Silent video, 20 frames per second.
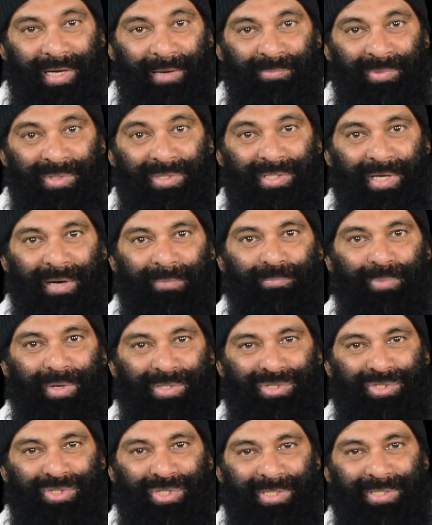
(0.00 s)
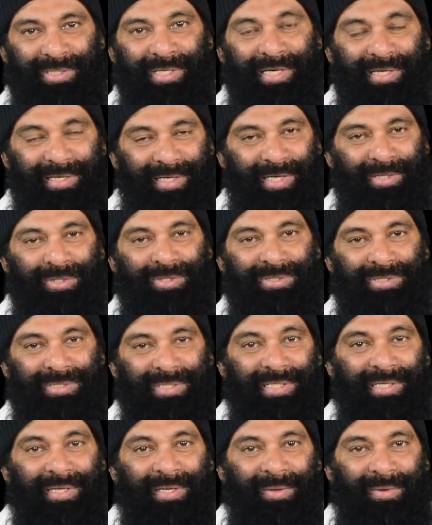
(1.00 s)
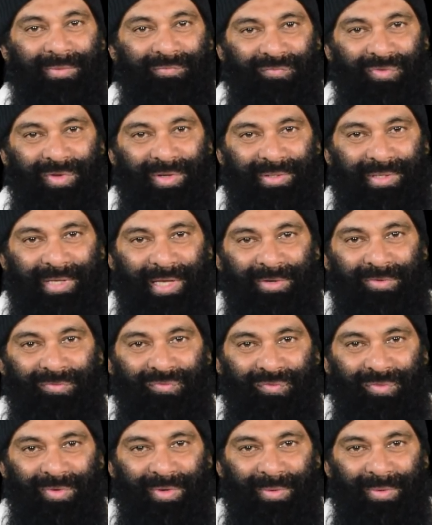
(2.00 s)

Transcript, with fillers: Amitabh Bachchan. Can you see, can you